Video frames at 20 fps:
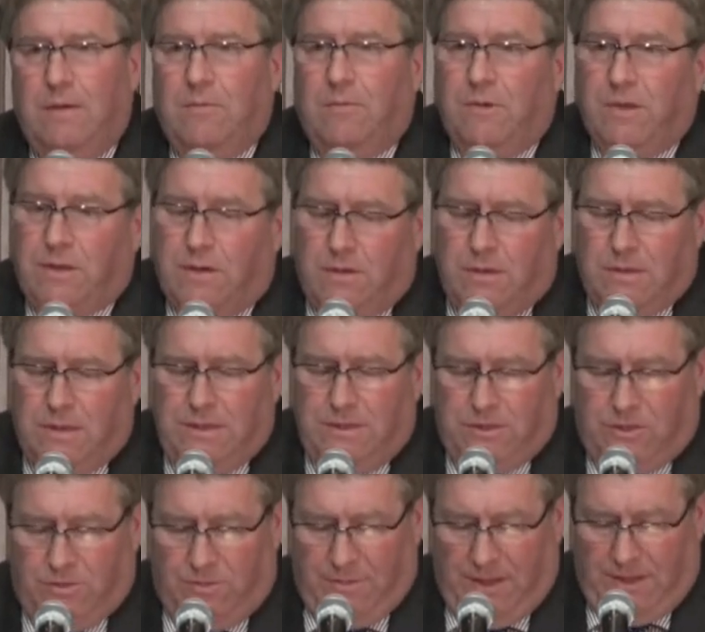With all these
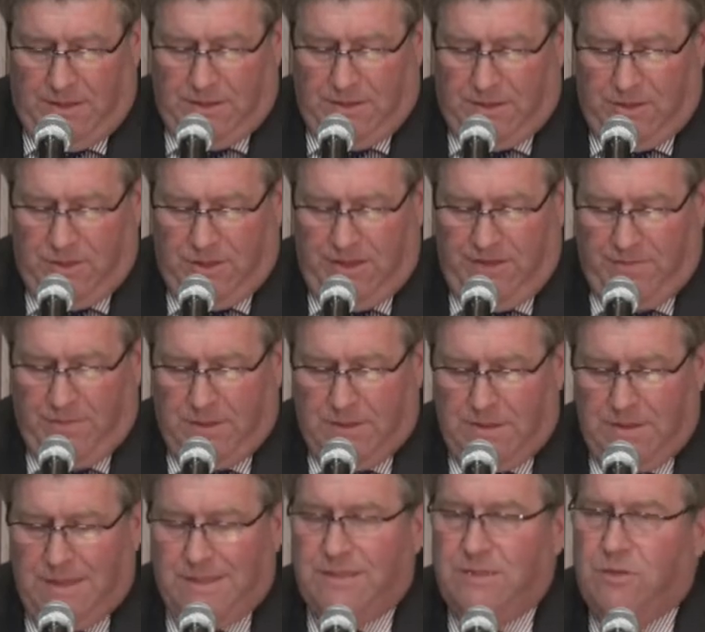tremendous
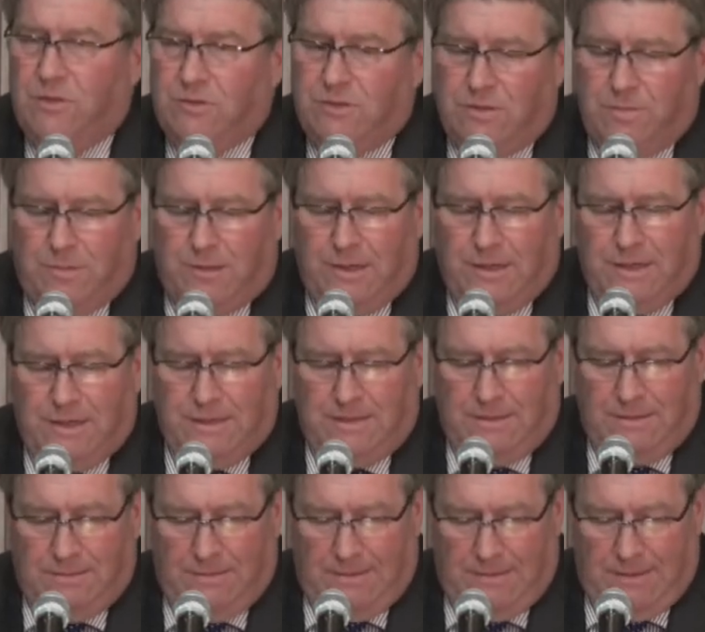achievements, it's no surprise
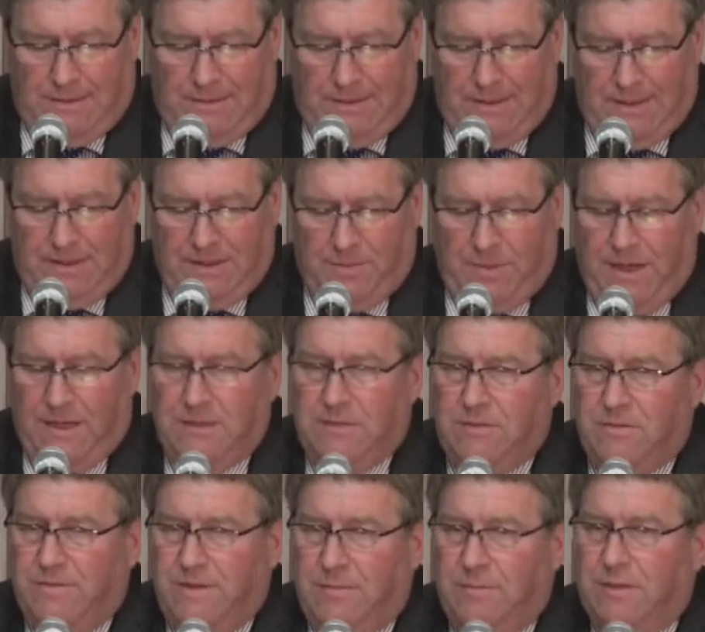that this past
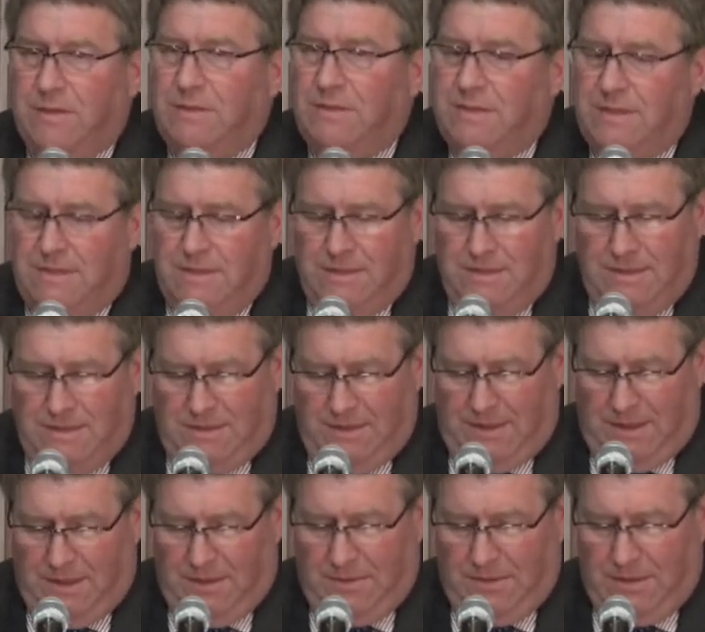November, the citizens of
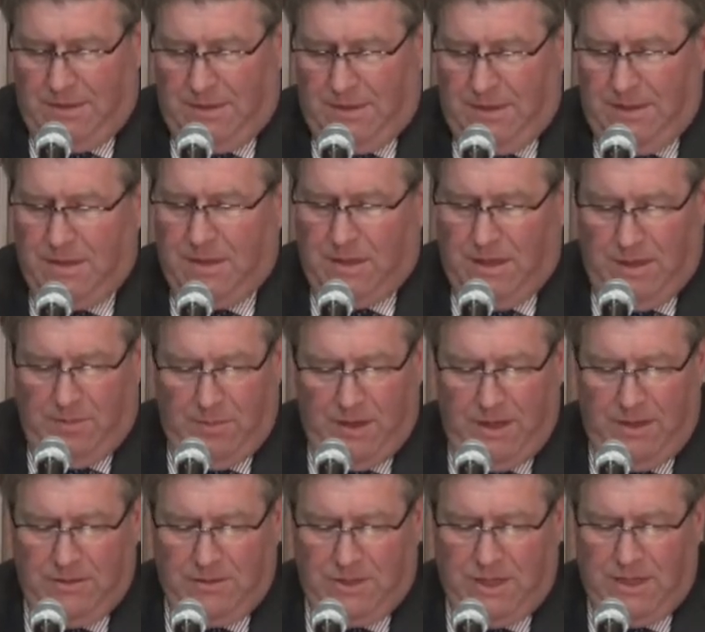Delta acclaimed
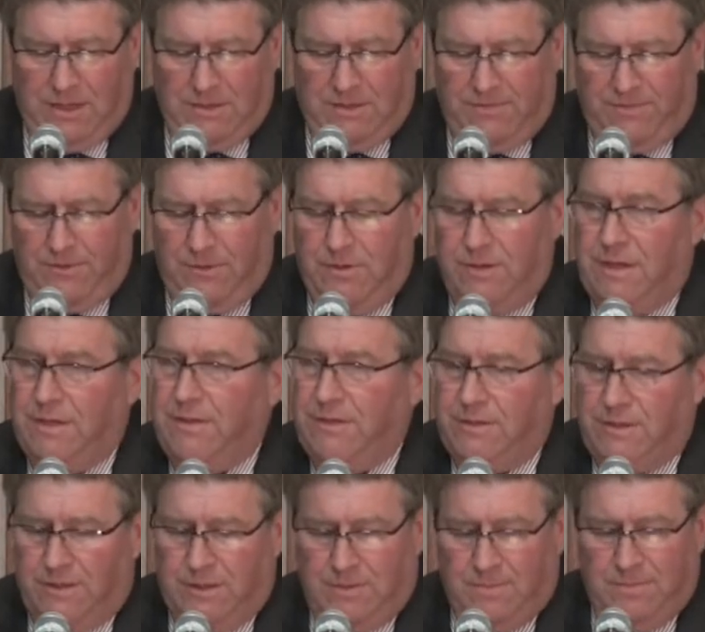Mayor Jackson for another
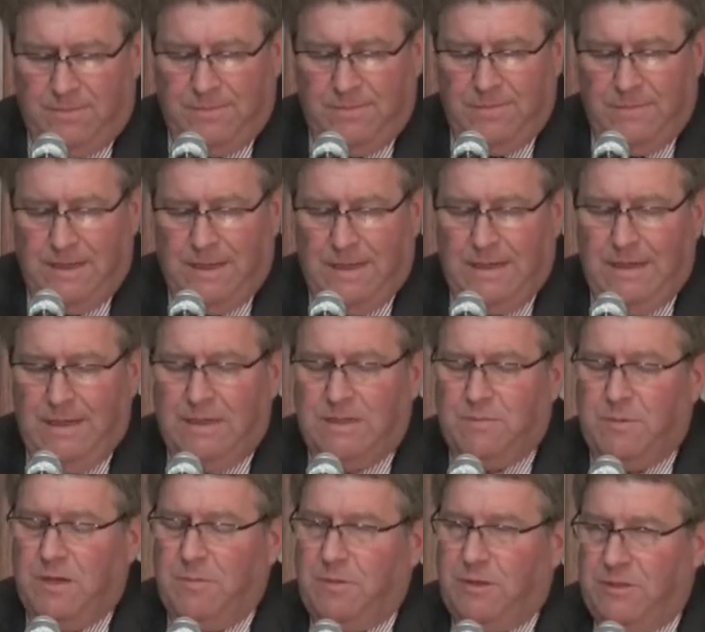term. It's
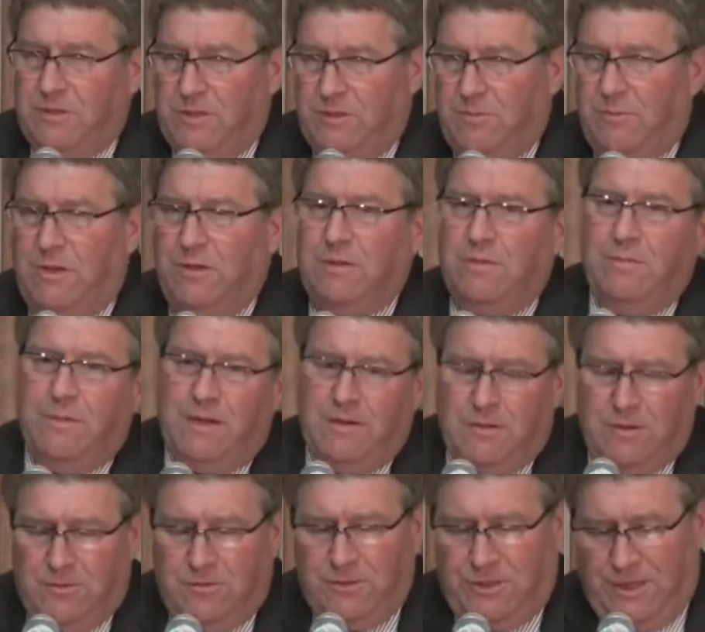my pleasure to welcome Mayor
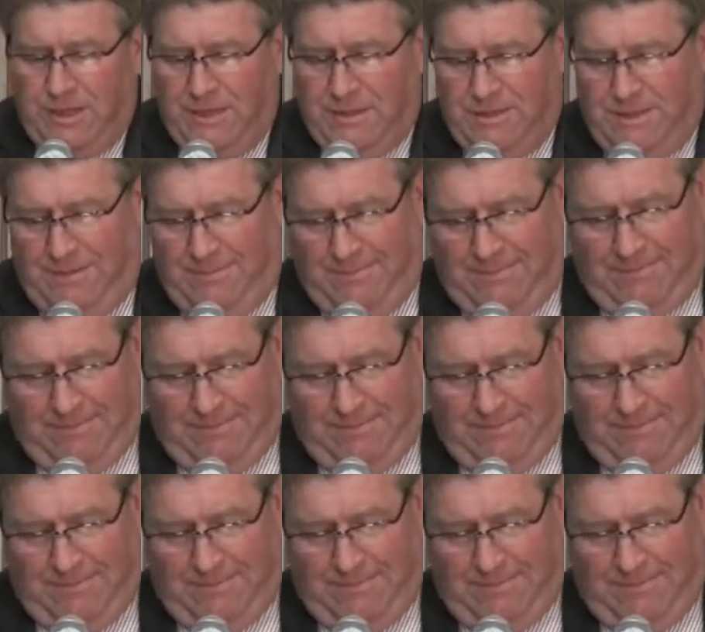Lois Jackson.